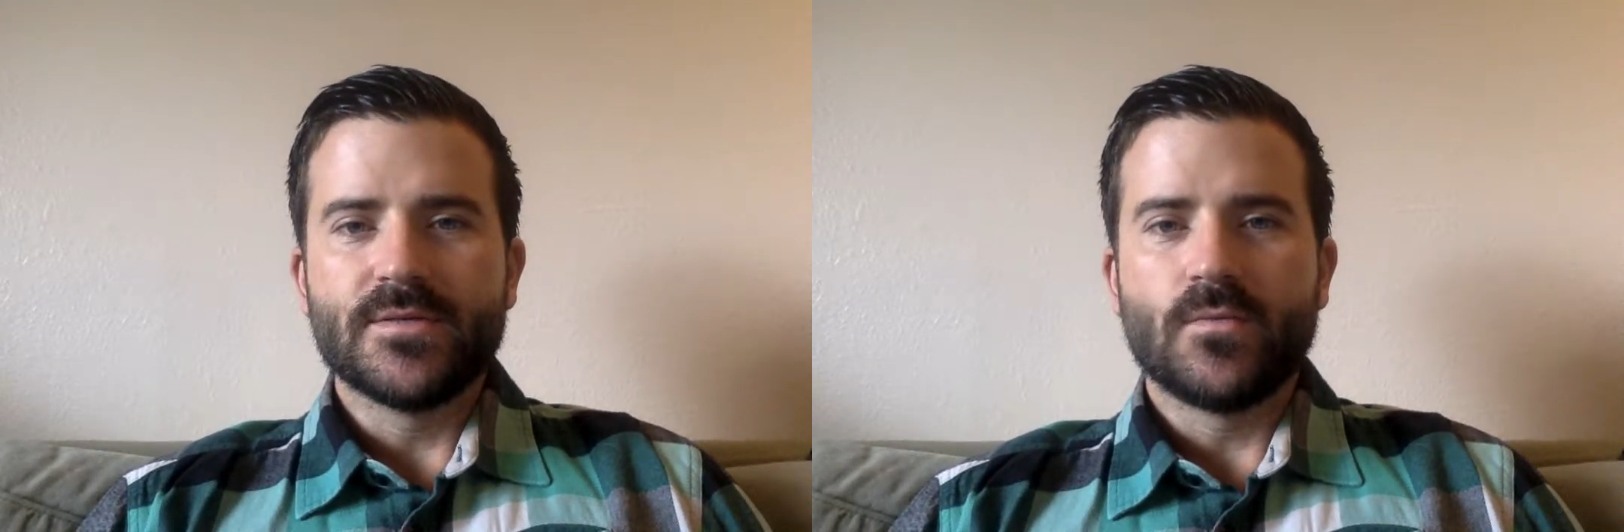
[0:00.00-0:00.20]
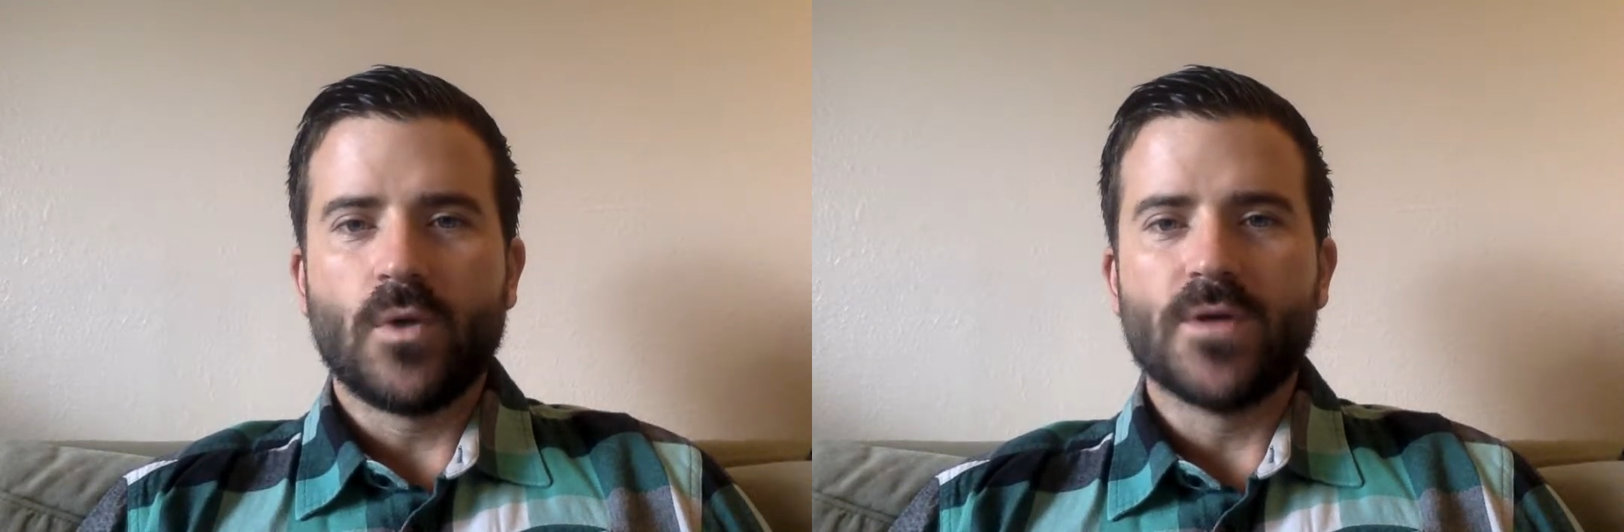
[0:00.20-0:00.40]

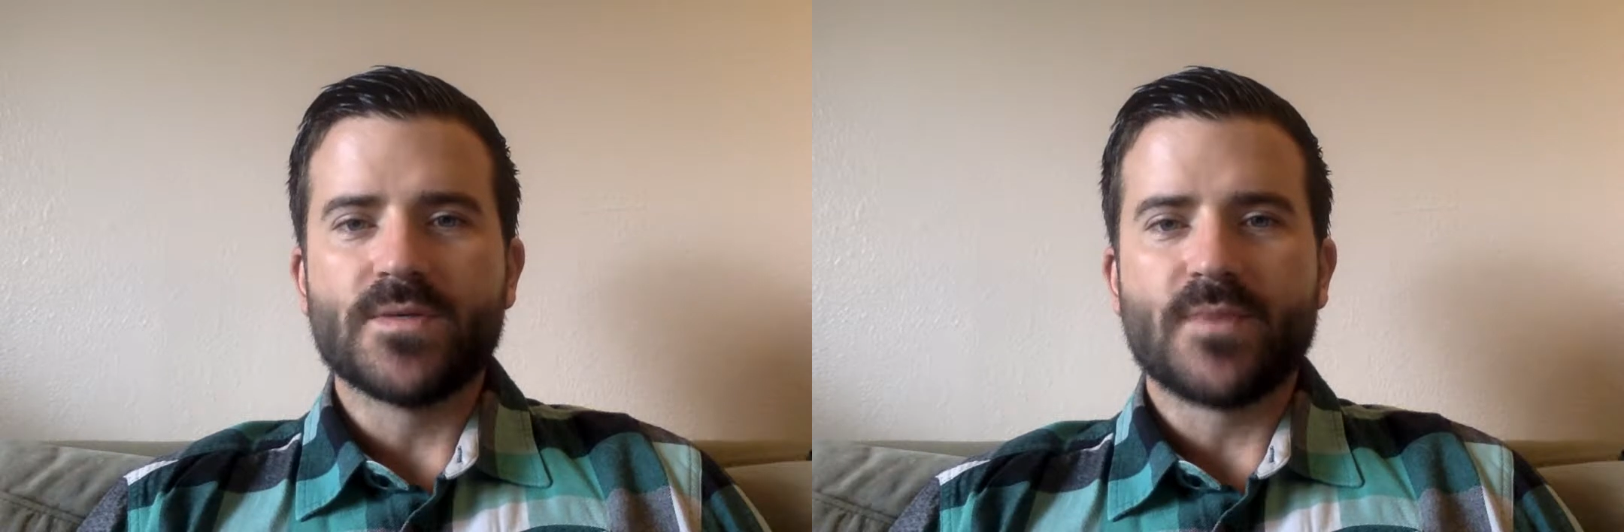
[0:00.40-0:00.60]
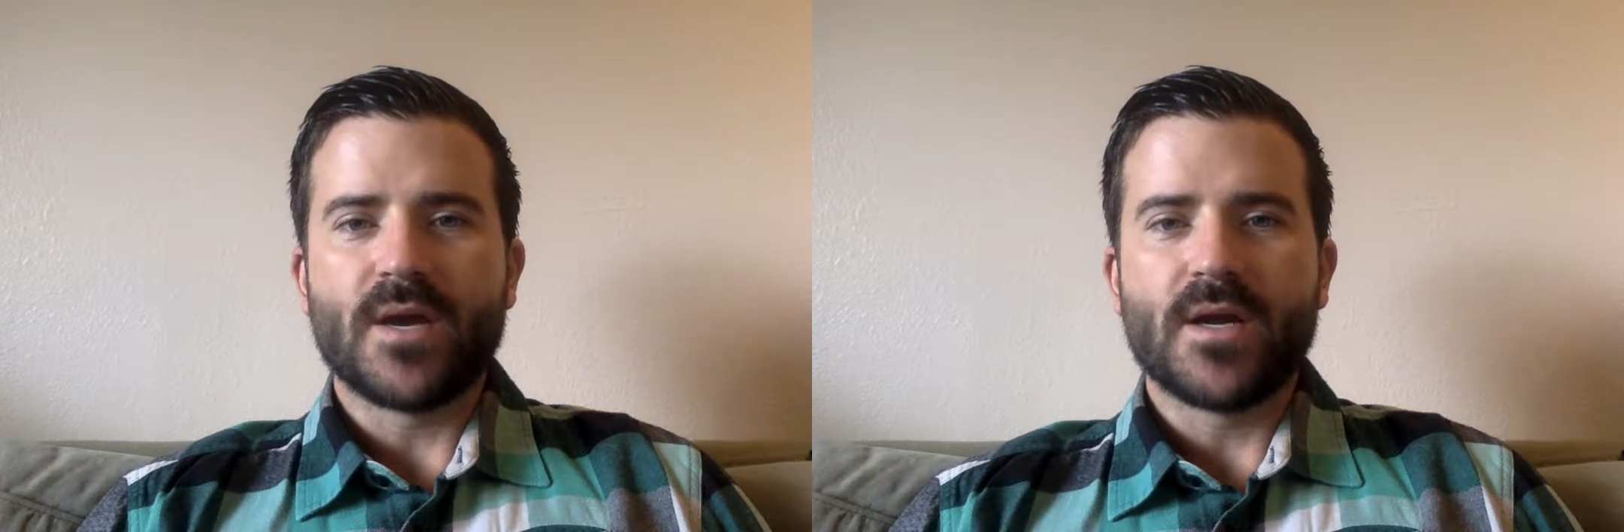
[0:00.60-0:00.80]
was
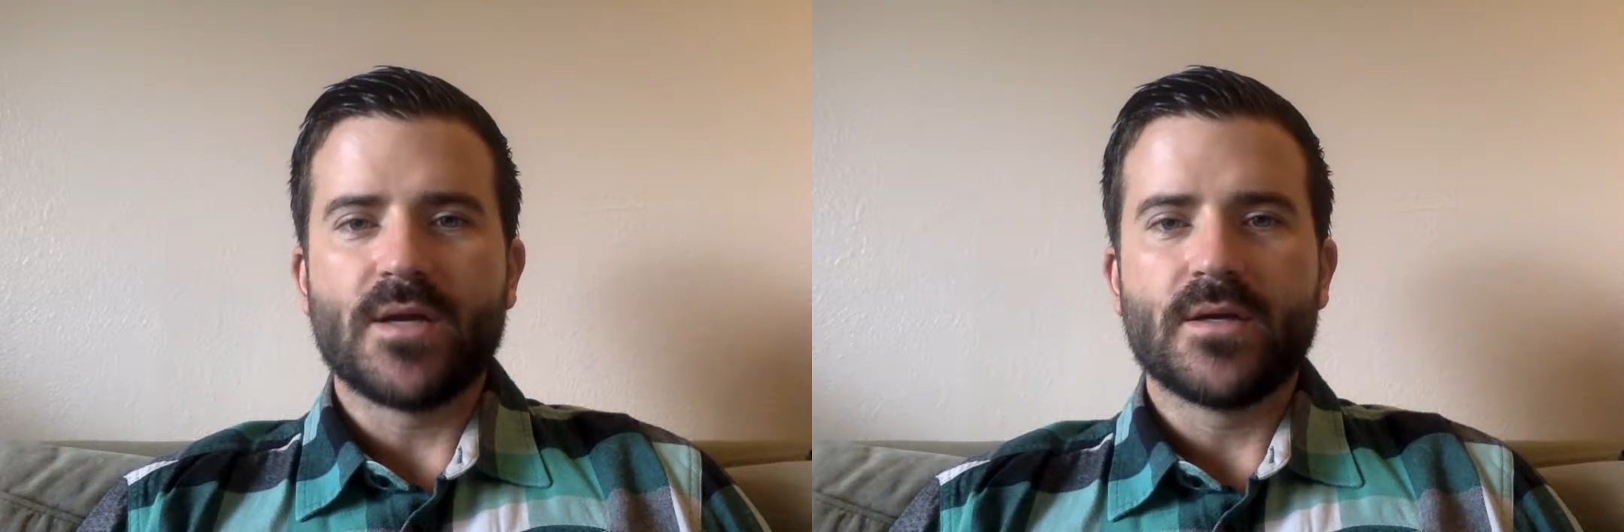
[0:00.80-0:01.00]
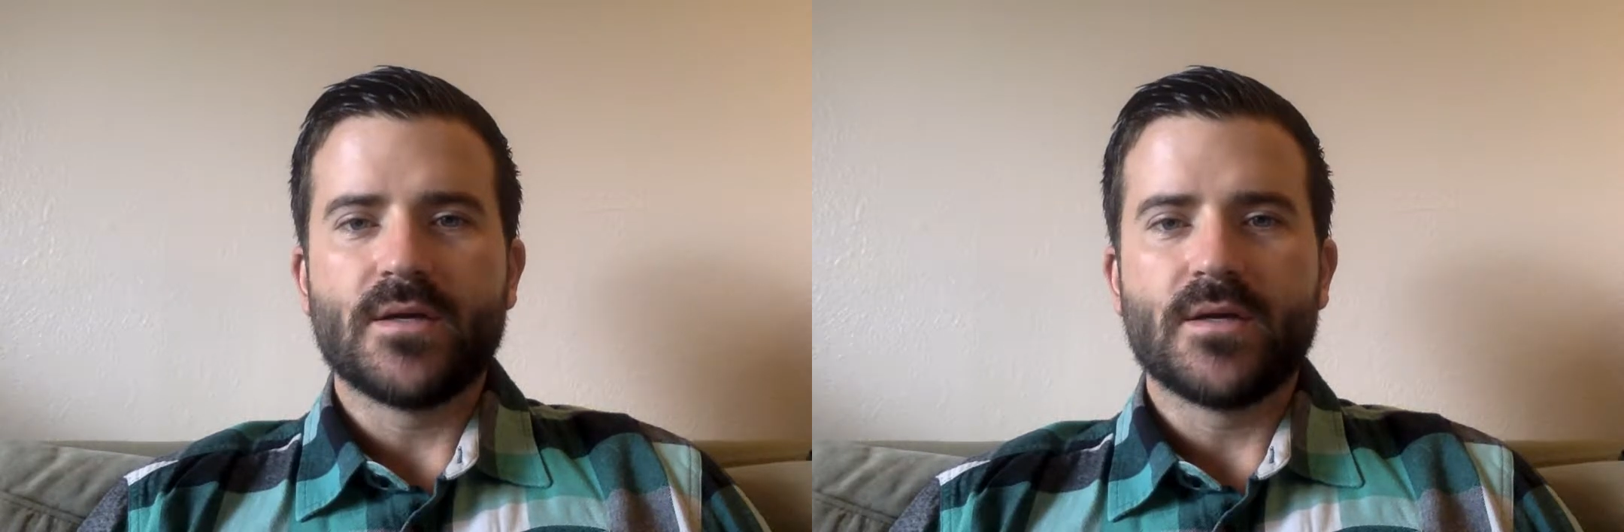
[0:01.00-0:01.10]
my